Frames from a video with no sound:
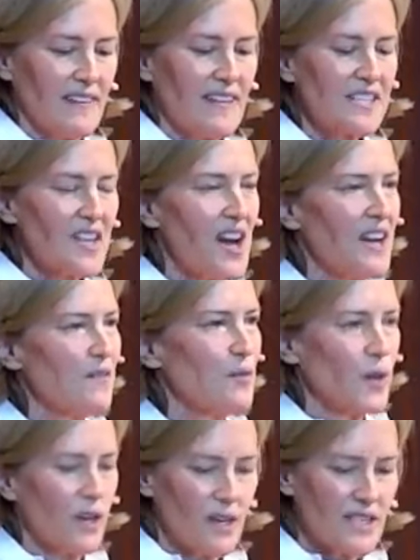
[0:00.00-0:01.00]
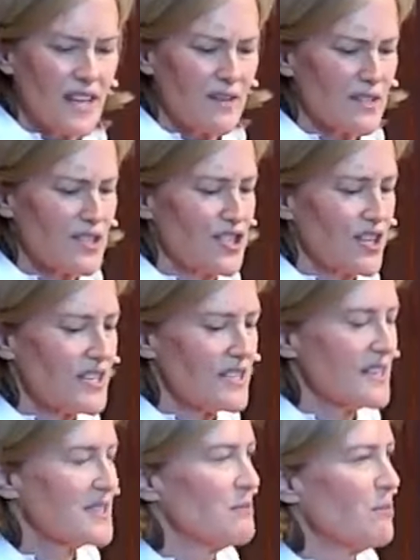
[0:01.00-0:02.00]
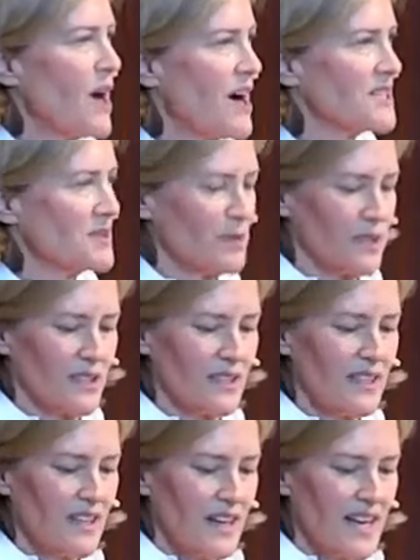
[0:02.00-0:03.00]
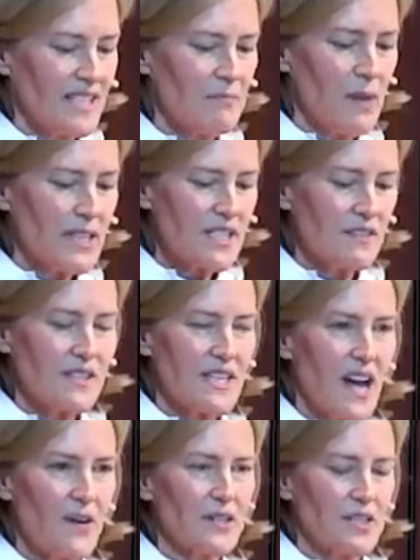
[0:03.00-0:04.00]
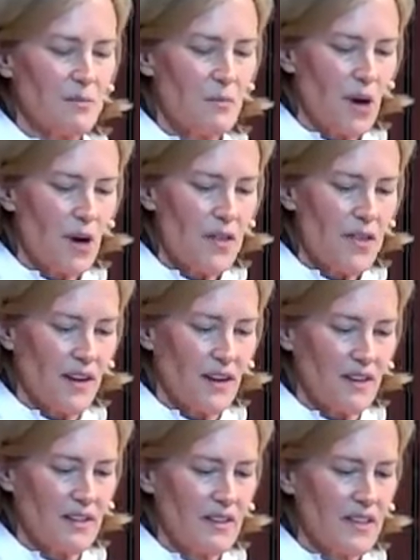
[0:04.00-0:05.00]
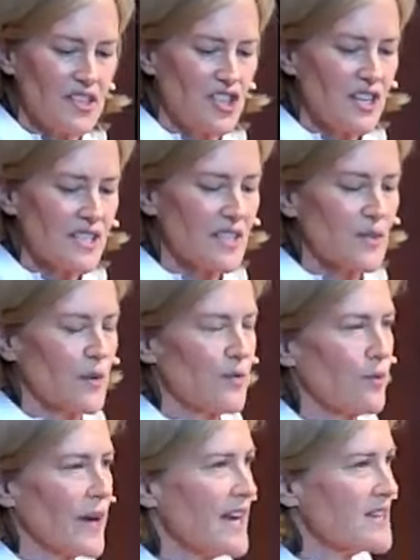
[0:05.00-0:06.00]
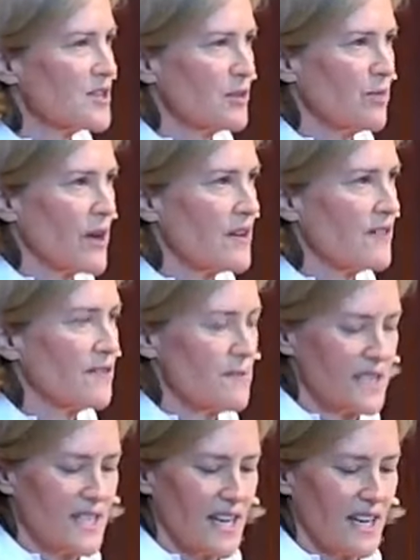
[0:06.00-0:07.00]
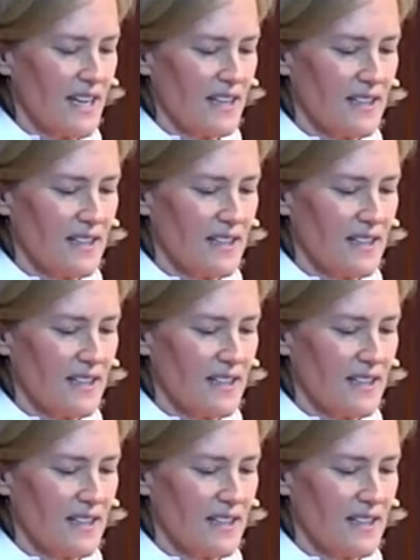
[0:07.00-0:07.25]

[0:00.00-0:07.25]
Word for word: this kind of work sounds just as impossible as it must have sounded to Martha that Jesus would raise her brother from the dead.